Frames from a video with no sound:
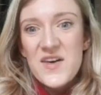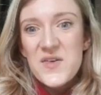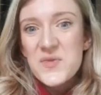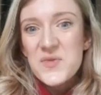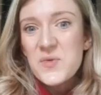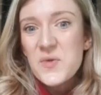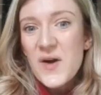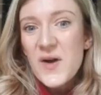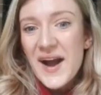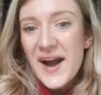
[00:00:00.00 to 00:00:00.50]

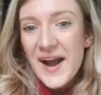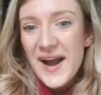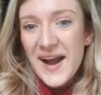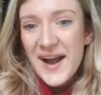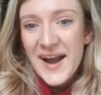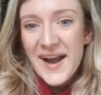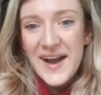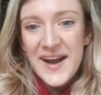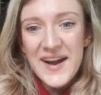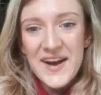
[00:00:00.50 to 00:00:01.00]

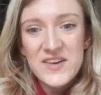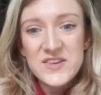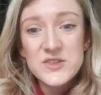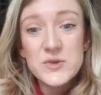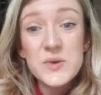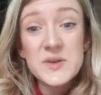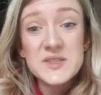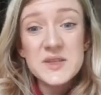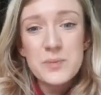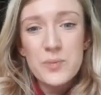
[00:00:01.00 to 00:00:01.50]
Wow.
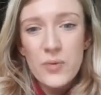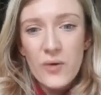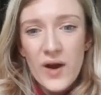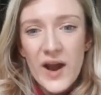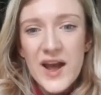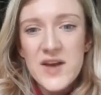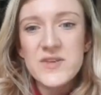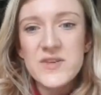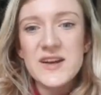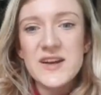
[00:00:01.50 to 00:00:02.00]
So it's a
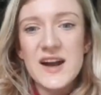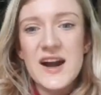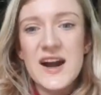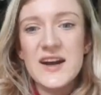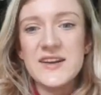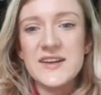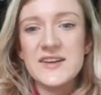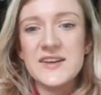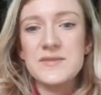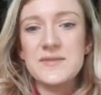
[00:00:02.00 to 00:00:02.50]
private
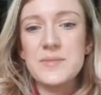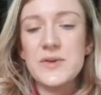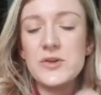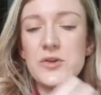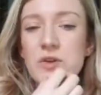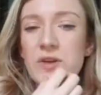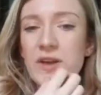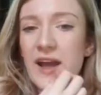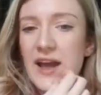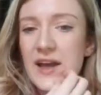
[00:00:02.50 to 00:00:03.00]
garden, but
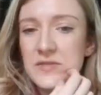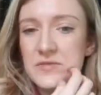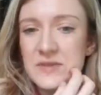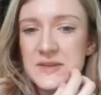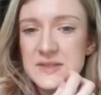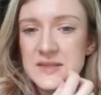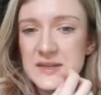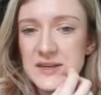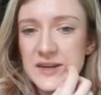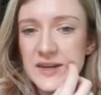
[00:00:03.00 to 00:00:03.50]
you
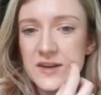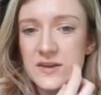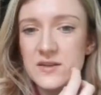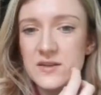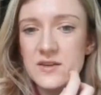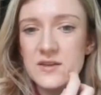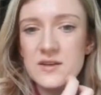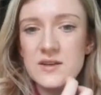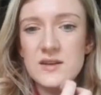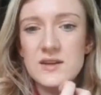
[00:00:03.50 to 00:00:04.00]
can visit
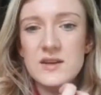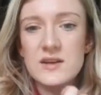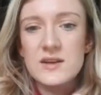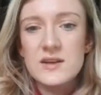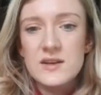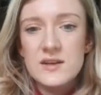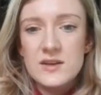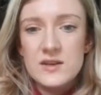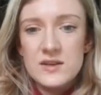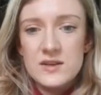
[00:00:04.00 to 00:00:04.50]
you can
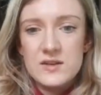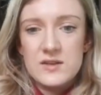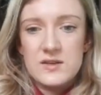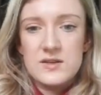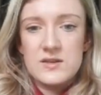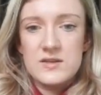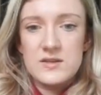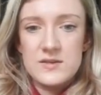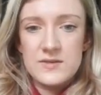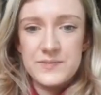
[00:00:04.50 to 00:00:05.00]
see that
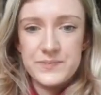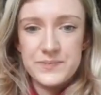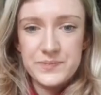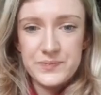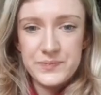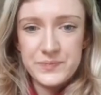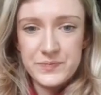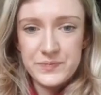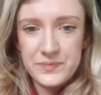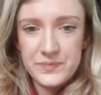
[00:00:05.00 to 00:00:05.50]
just
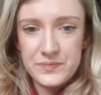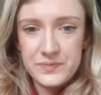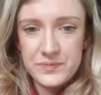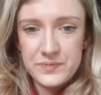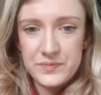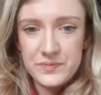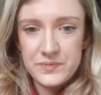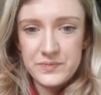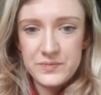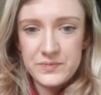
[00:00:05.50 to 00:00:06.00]
twice a
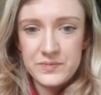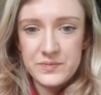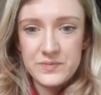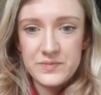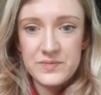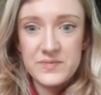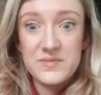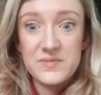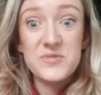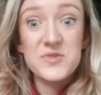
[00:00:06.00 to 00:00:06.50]
year.
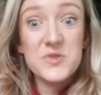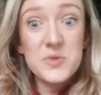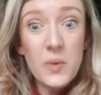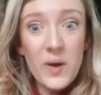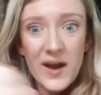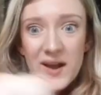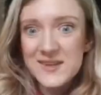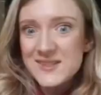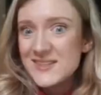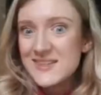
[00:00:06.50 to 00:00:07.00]
You can
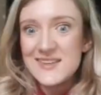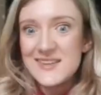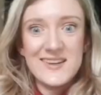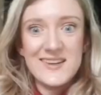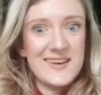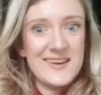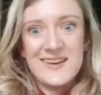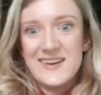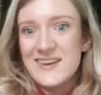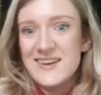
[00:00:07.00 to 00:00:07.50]
get
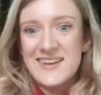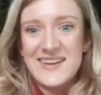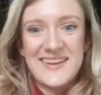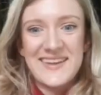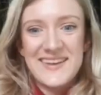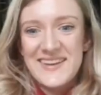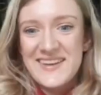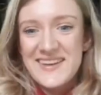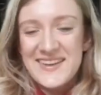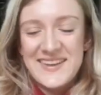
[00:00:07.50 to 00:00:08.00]
inside and visit
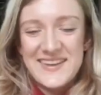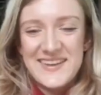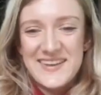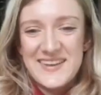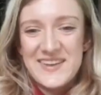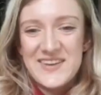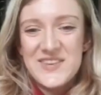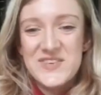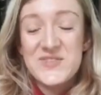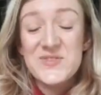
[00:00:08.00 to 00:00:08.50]
it.
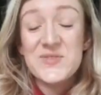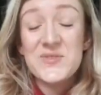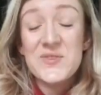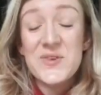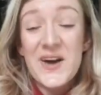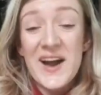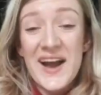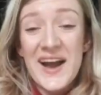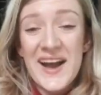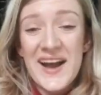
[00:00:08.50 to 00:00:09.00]
And
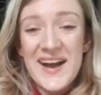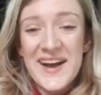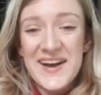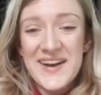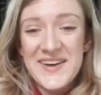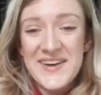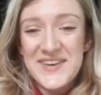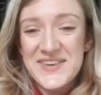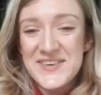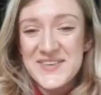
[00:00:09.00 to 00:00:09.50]

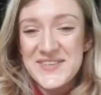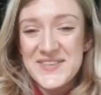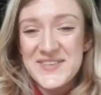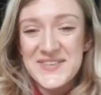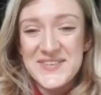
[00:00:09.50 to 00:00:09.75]
during the